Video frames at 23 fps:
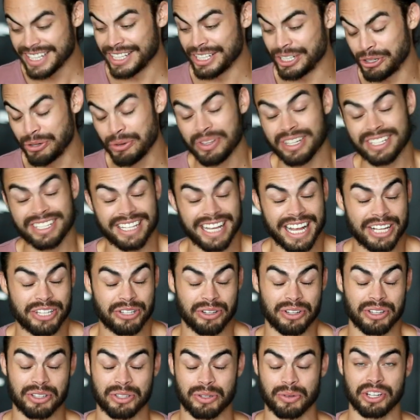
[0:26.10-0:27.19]
the truth is, the answer
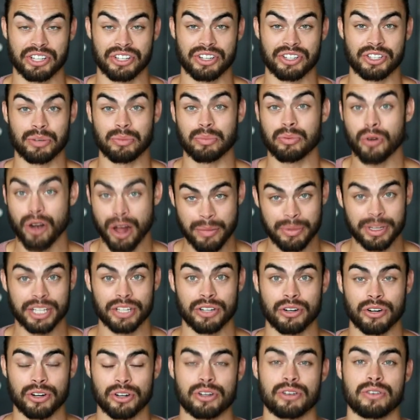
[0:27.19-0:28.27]
to this question is you're probably
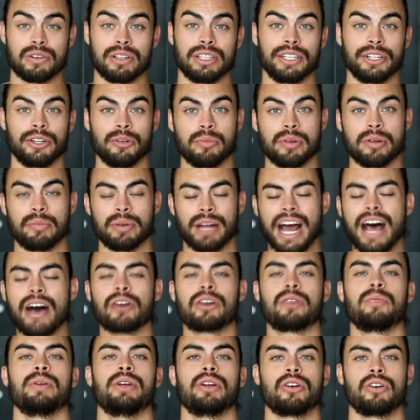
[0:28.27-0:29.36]
going to hurt her a little bit, but
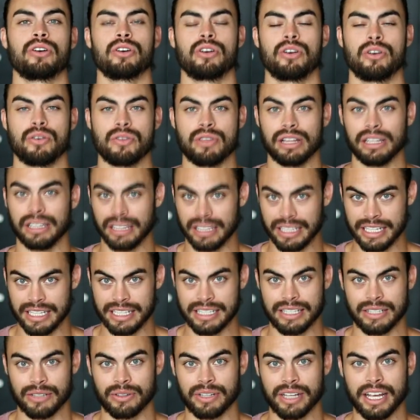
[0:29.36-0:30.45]
how can we hurt her the
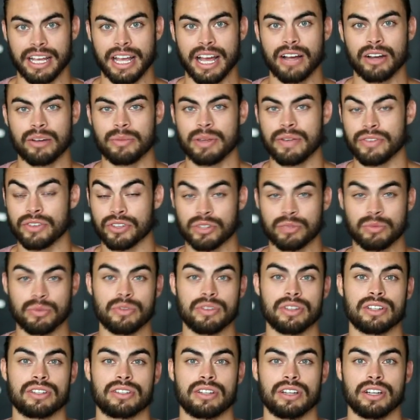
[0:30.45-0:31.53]
least? Okay, how can we have the
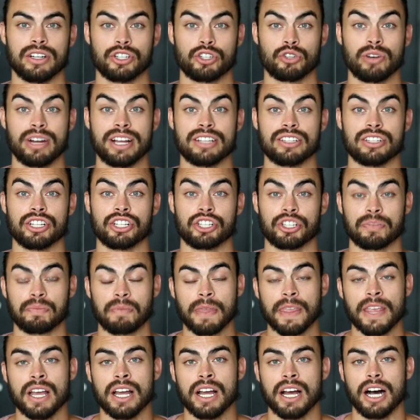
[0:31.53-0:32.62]
smoothest uh, transition?
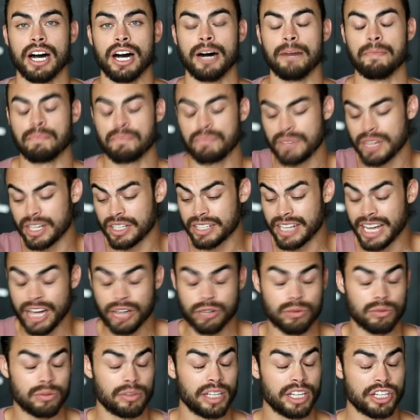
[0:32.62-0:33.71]
Um, because
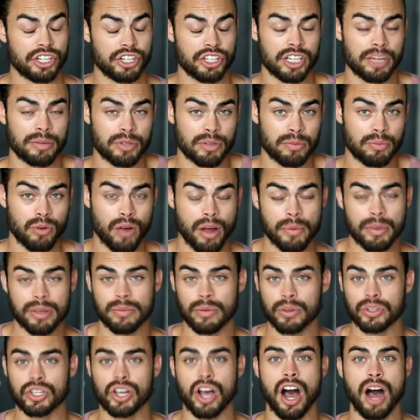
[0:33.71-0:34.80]
casual relationships are probably the
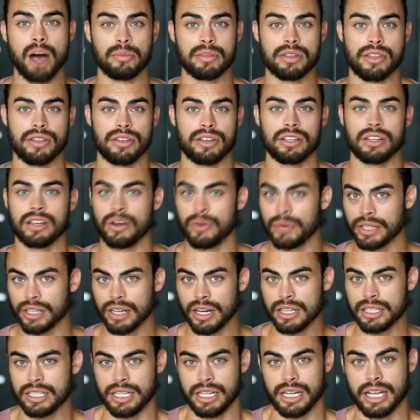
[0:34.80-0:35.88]
most common thing going
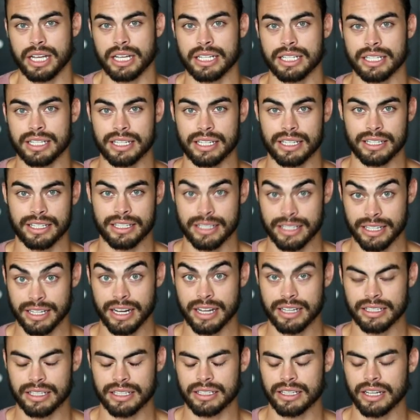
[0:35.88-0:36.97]
on today in, in
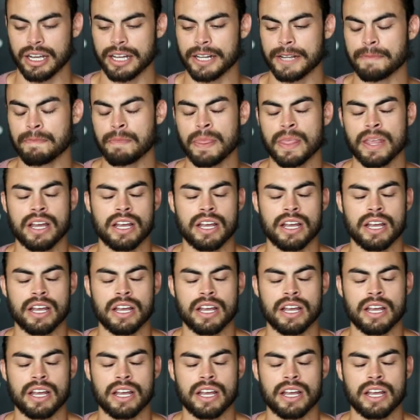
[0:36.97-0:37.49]
today's society.